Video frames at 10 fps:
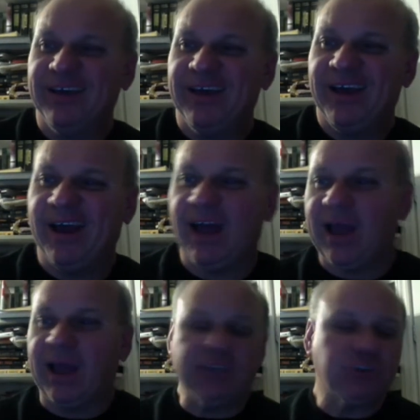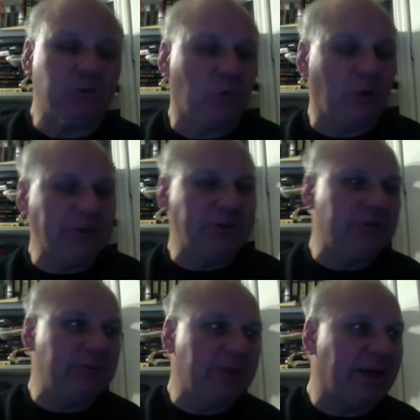I should warn
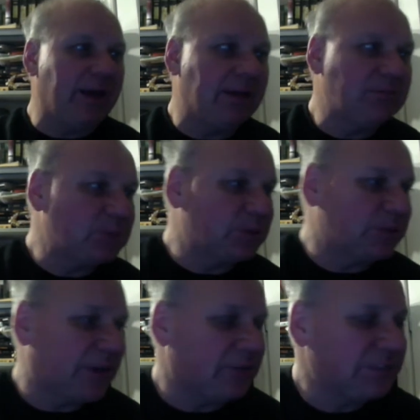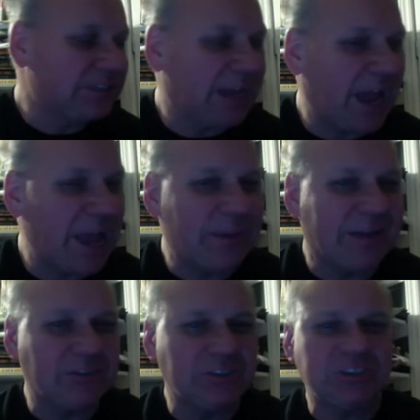you. This is done over Skype, and
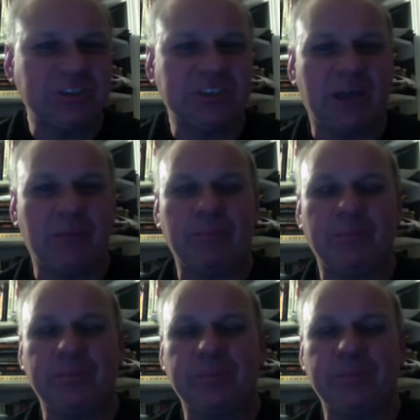there's some.